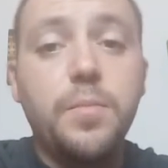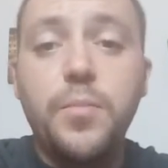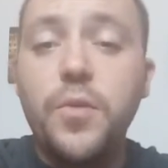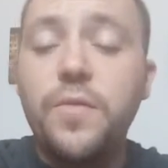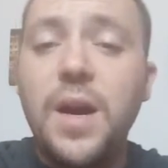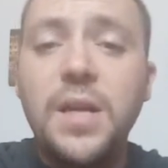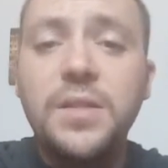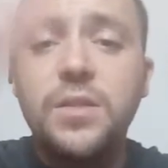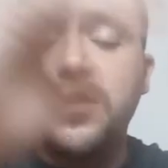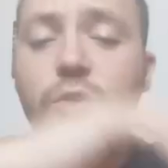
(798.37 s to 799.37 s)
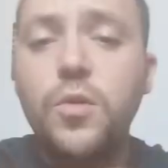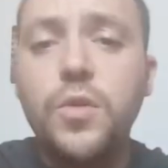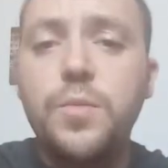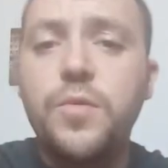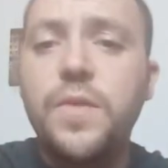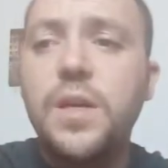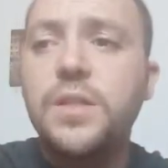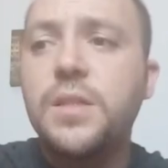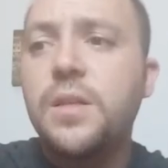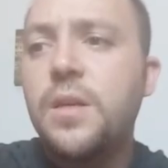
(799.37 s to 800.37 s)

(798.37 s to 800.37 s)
total improvising.